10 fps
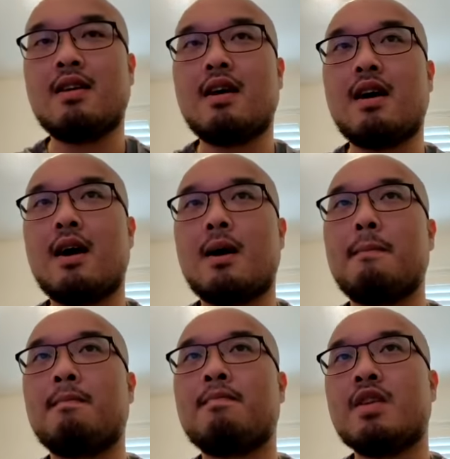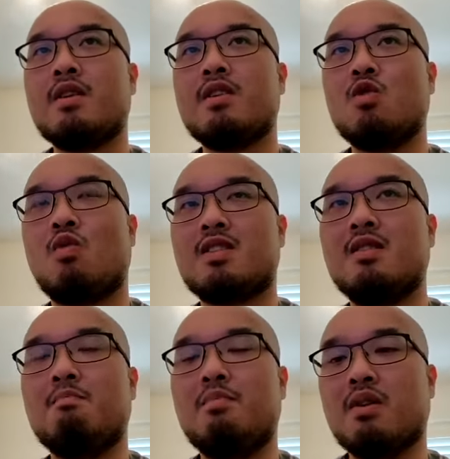You want
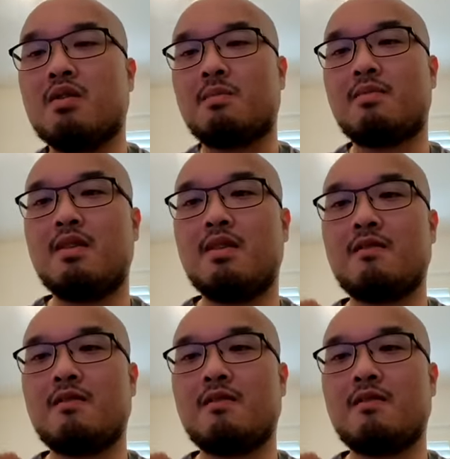to build up the